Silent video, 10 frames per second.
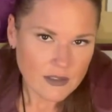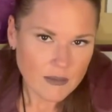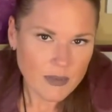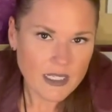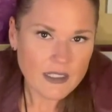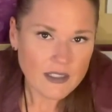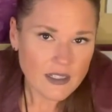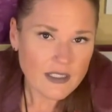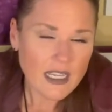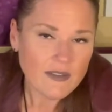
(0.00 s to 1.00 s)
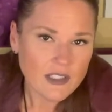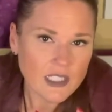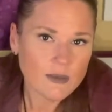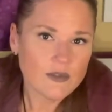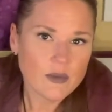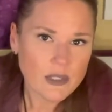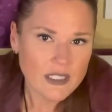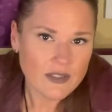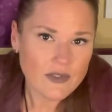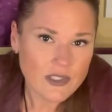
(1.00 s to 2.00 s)
but it does have to come from a
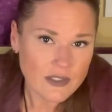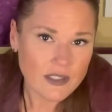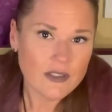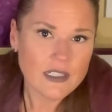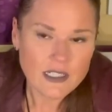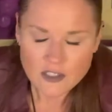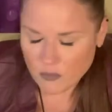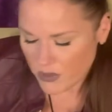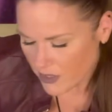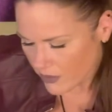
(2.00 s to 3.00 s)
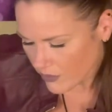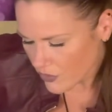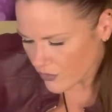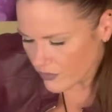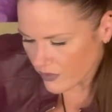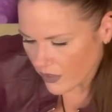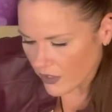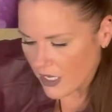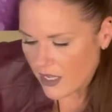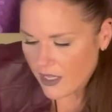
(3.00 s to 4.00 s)
place of sincerity and speaking our truth here